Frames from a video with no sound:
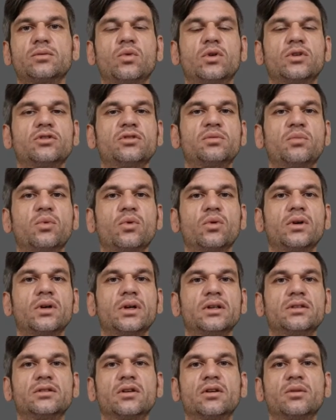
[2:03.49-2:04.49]
One
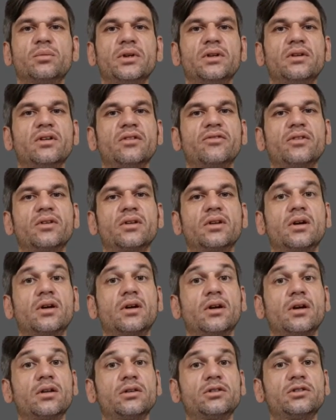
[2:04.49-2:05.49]
sport is going to be different than
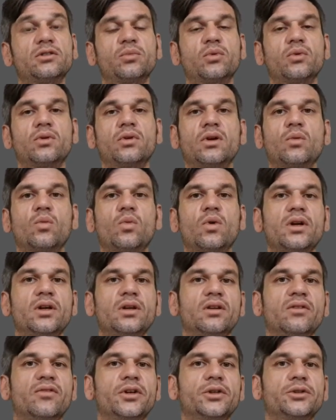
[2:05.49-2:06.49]
another sport. One
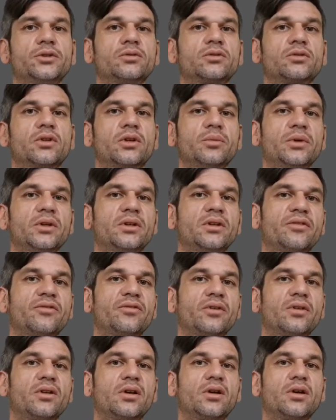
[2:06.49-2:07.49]
individual is going to be
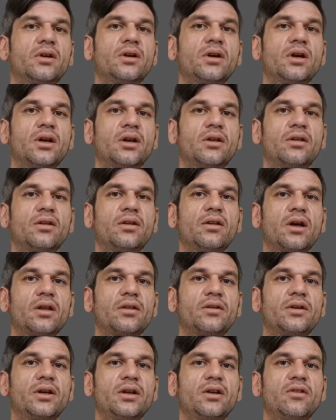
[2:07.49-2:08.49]
different than
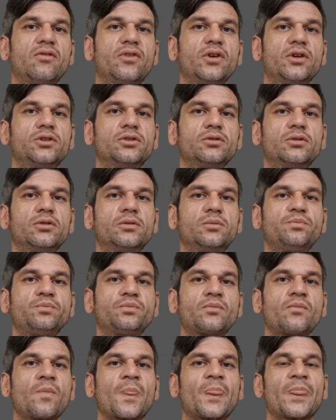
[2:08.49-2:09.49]
another individual.
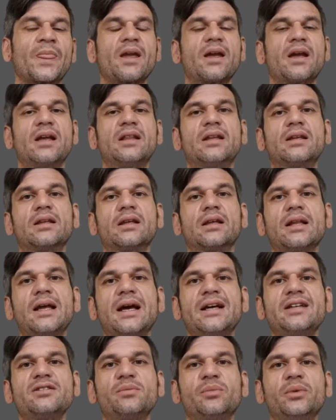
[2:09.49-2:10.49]
And then the
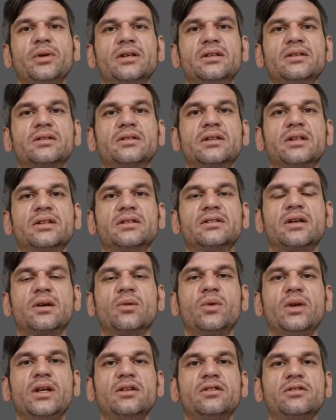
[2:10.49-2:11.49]
last piece is that
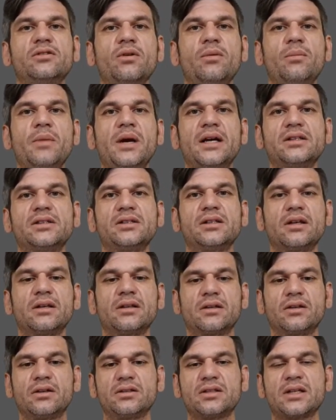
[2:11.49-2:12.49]
we need to imagine
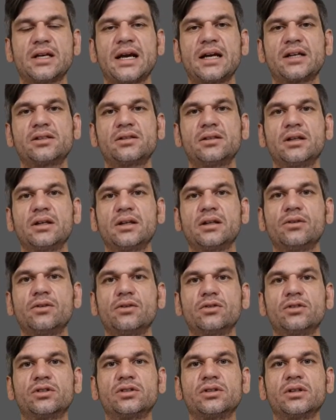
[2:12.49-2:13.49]
that there's actually a
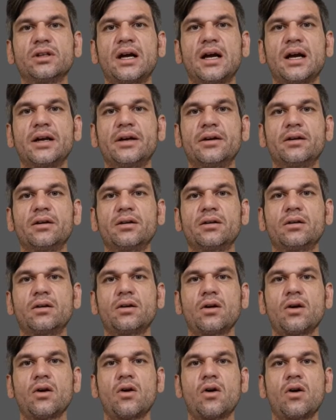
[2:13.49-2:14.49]
little slider
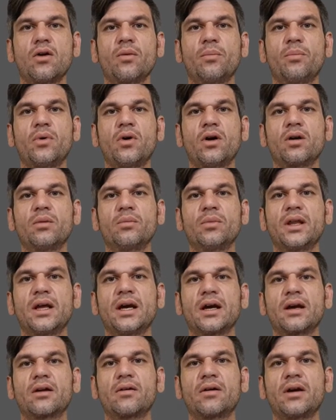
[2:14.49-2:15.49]
on the bottom of
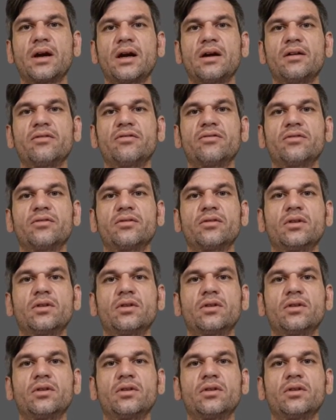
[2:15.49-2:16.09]
that graph.